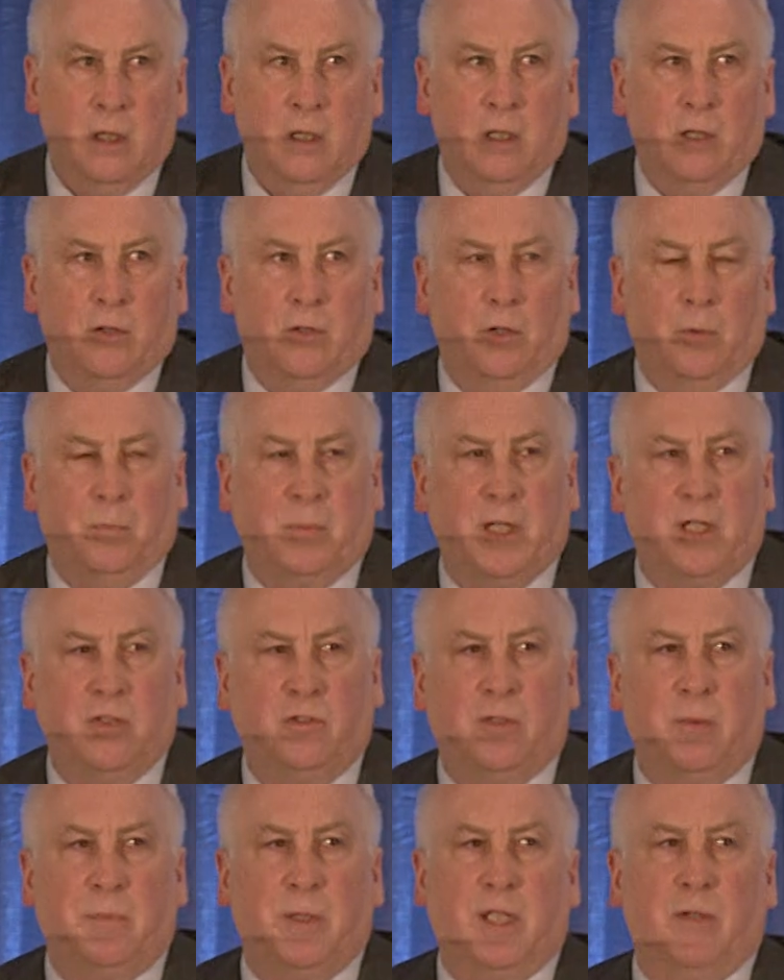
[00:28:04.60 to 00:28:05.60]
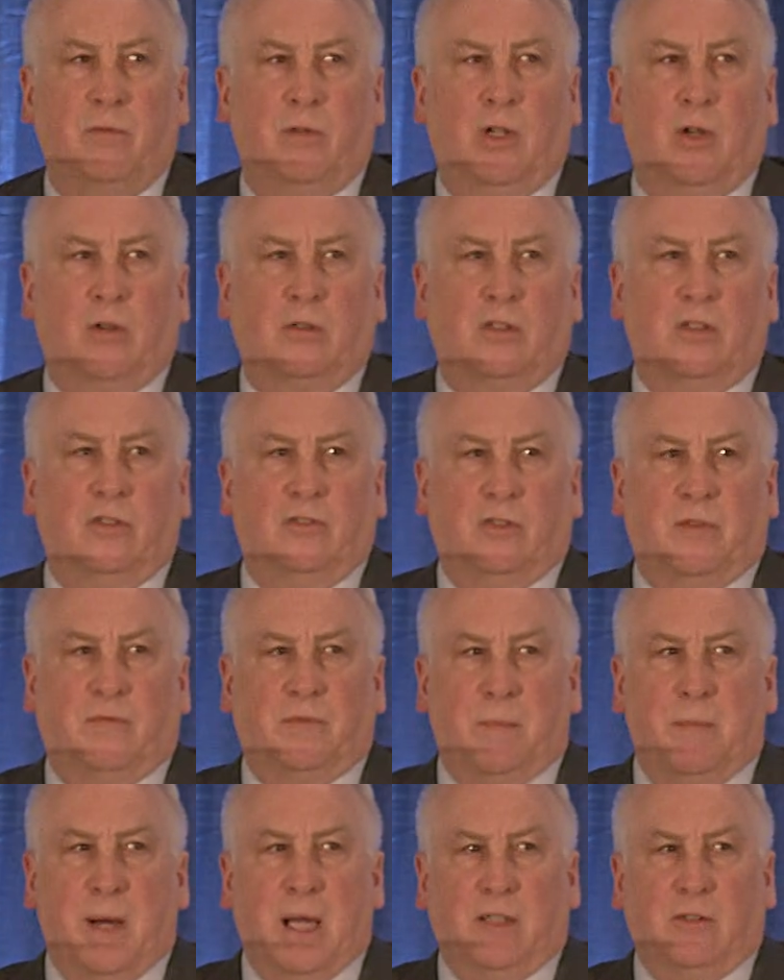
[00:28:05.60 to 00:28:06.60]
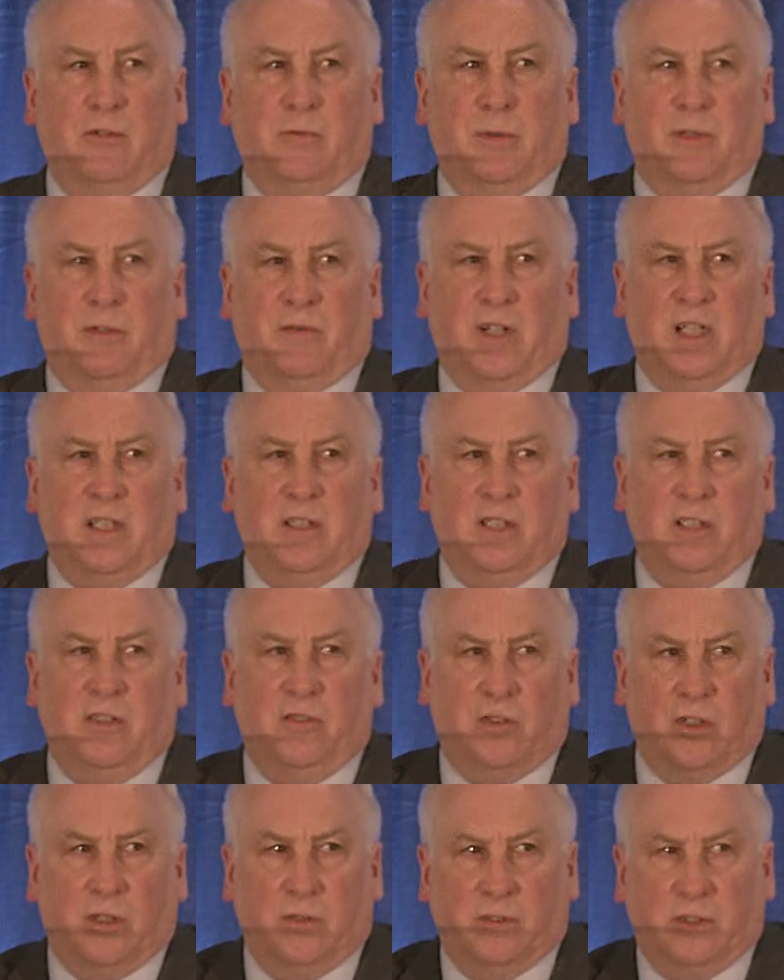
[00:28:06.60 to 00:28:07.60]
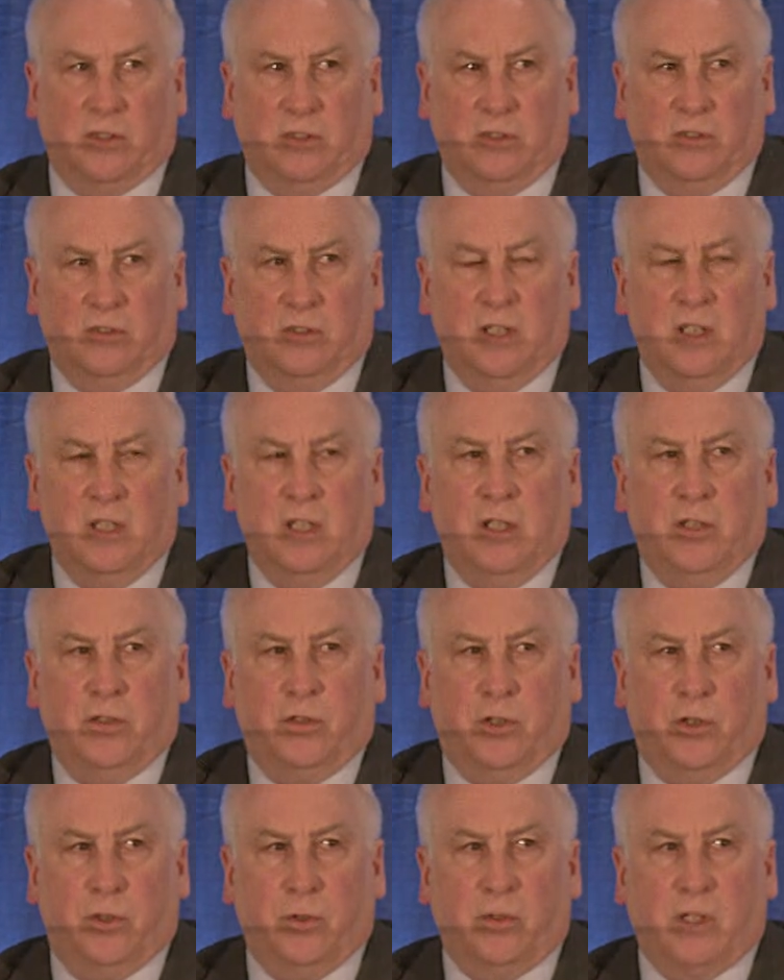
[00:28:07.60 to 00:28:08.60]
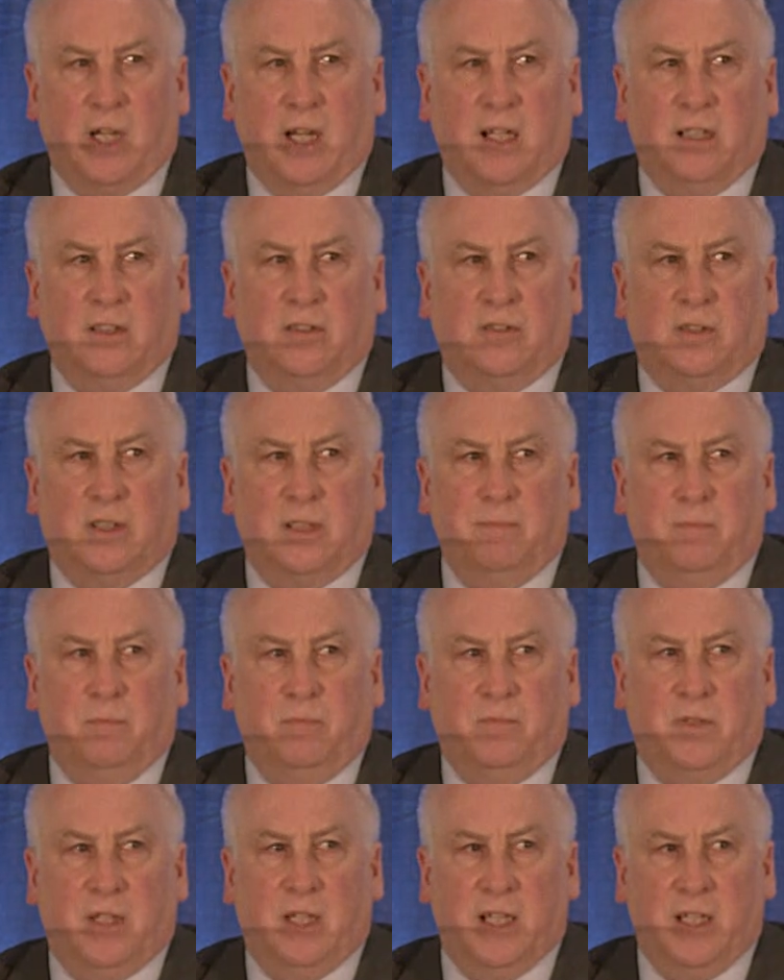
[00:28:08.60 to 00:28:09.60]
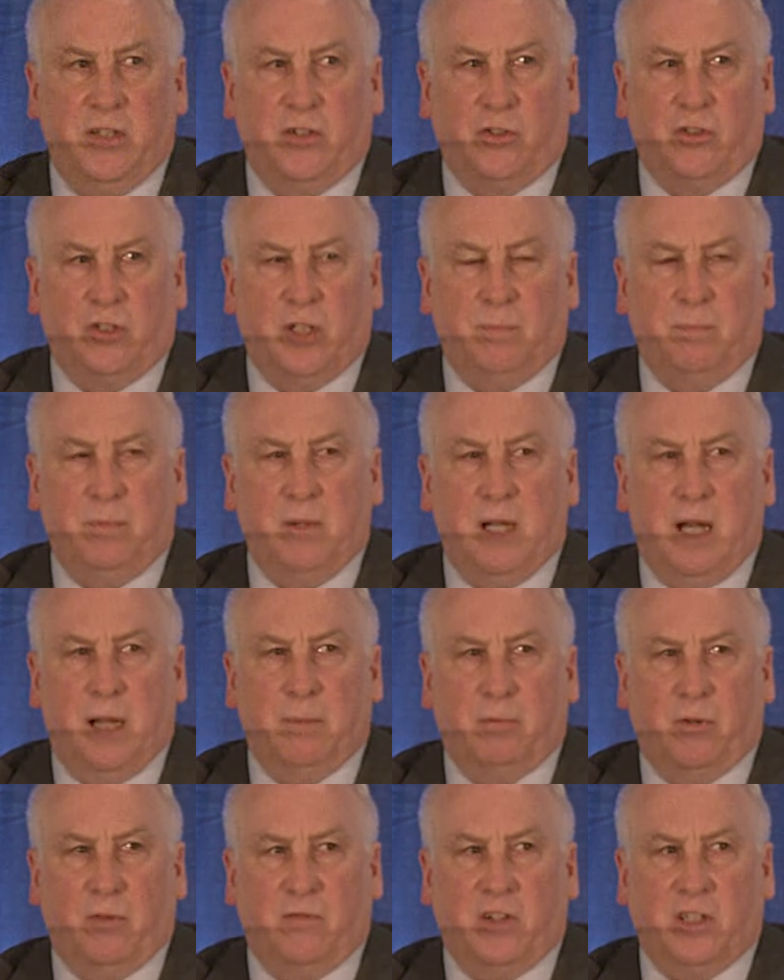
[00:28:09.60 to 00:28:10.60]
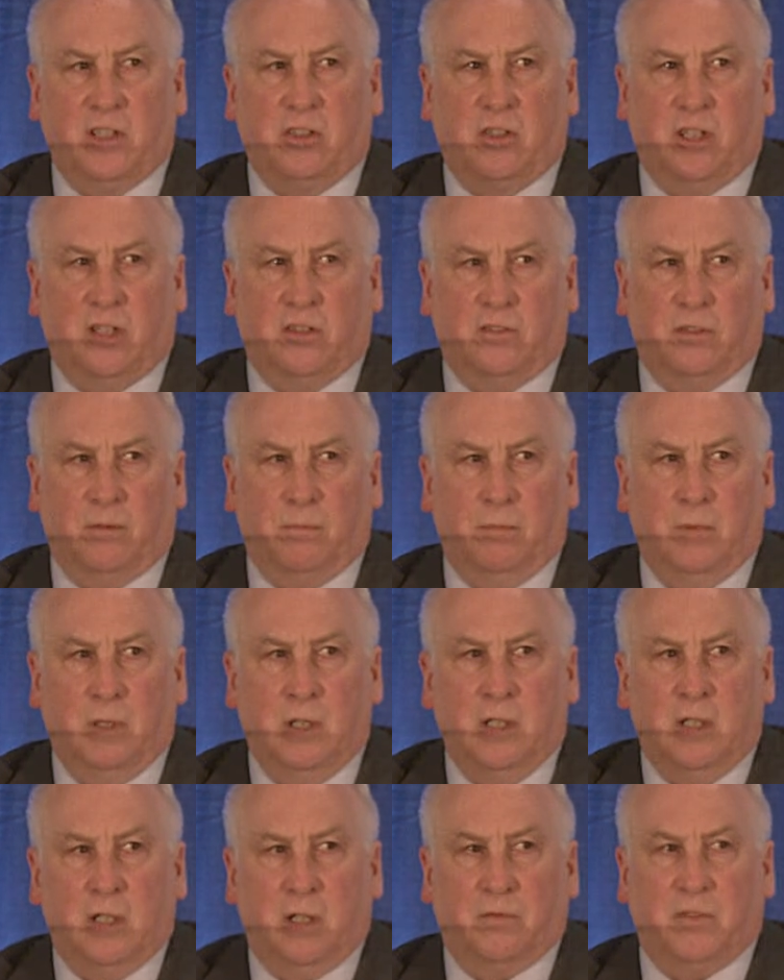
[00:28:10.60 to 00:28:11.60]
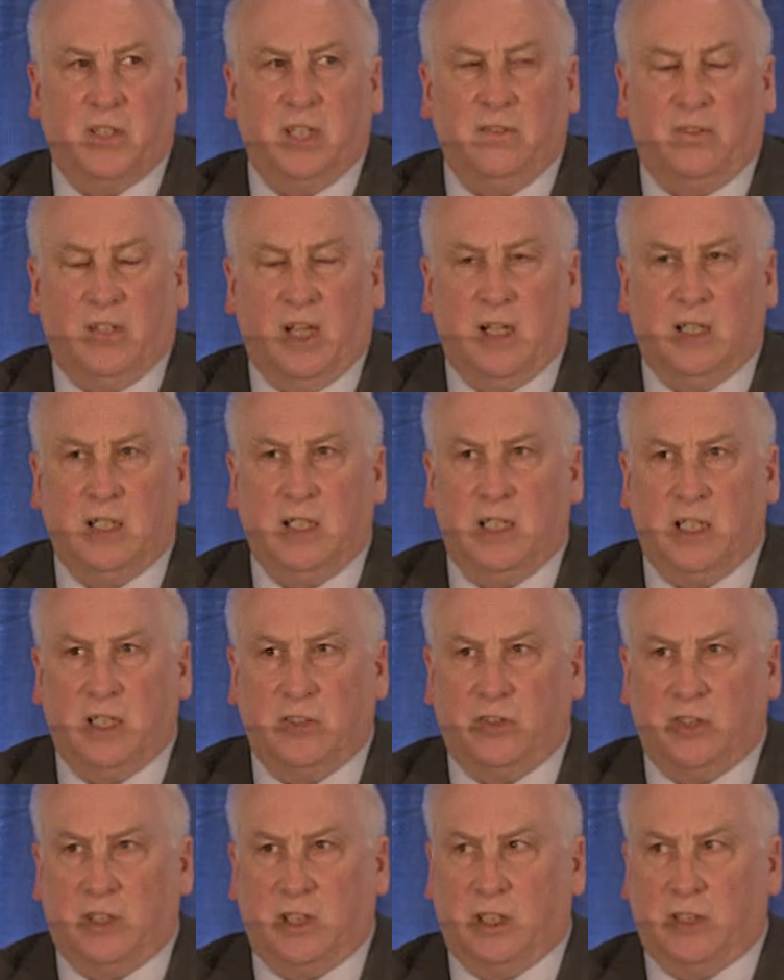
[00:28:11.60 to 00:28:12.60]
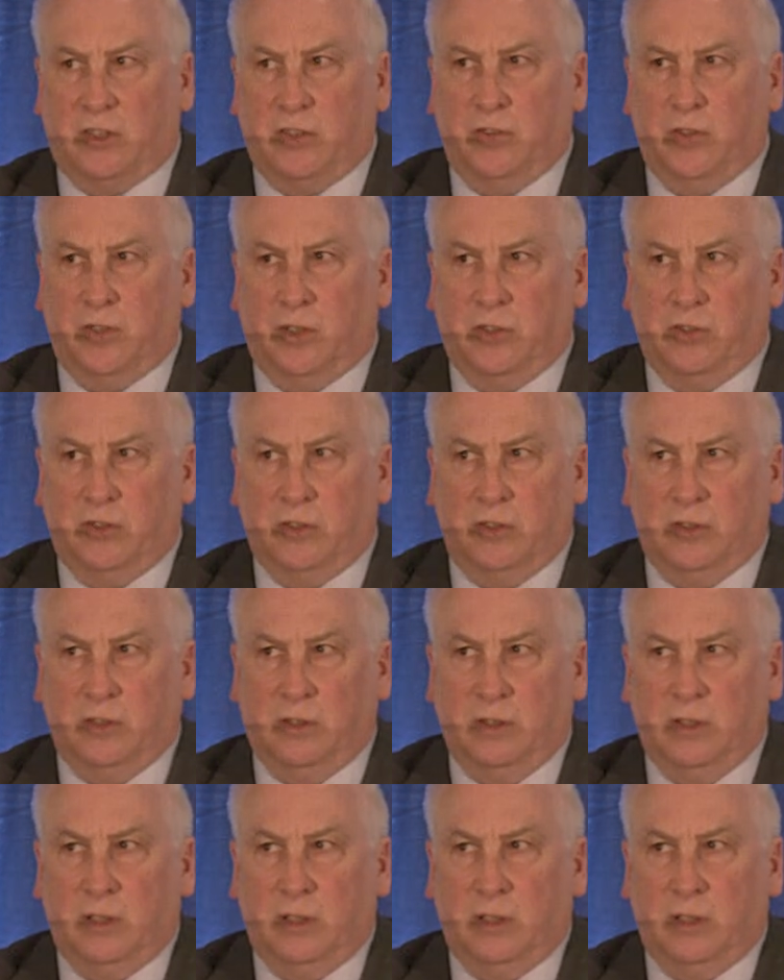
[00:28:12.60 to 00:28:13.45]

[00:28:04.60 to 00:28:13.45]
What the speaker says: There appears to be a reluctance of the management of ID services to utilise the leadership and professionalism of these highly educated nurses.